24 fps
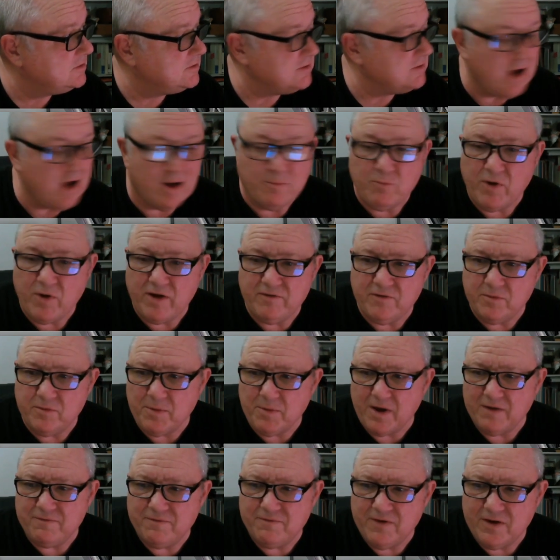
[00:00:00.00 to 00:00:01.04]
I'm waving
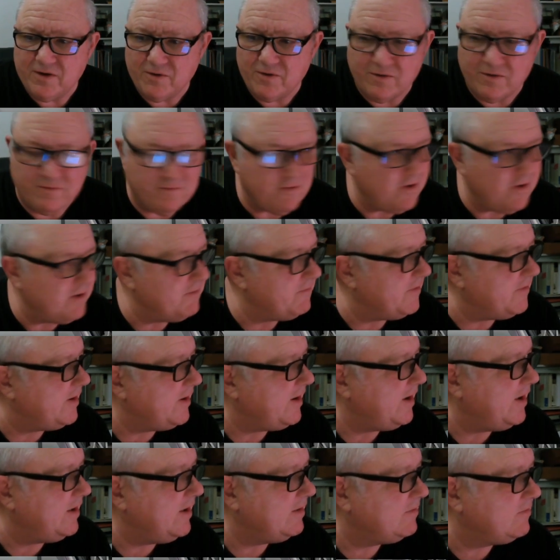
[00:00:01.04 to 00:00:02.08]
my finger in front of it.
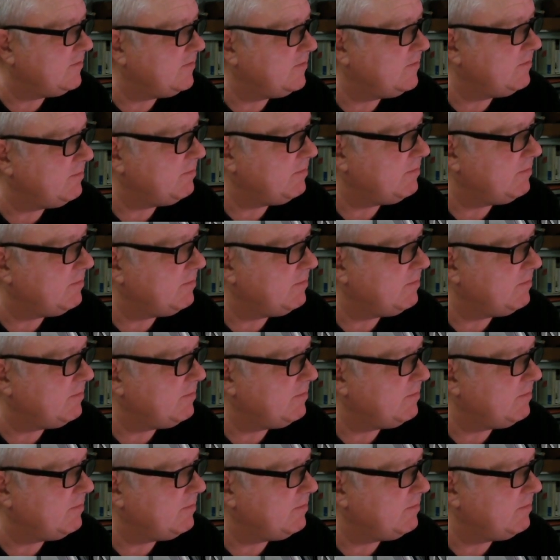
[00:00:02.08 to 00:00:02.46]
It's